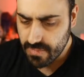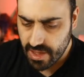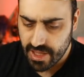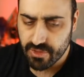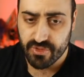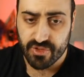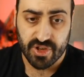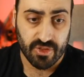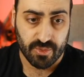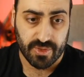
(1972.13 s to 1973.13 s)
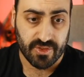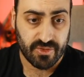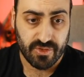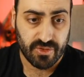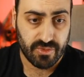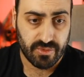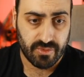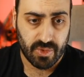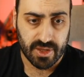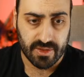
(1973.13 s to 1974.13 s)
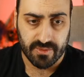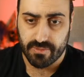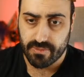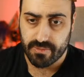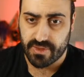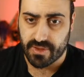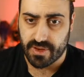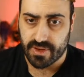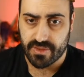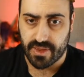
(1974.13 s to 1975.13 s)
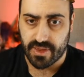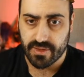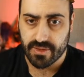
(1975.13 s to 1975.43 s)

do the shadows with this. So we can basically take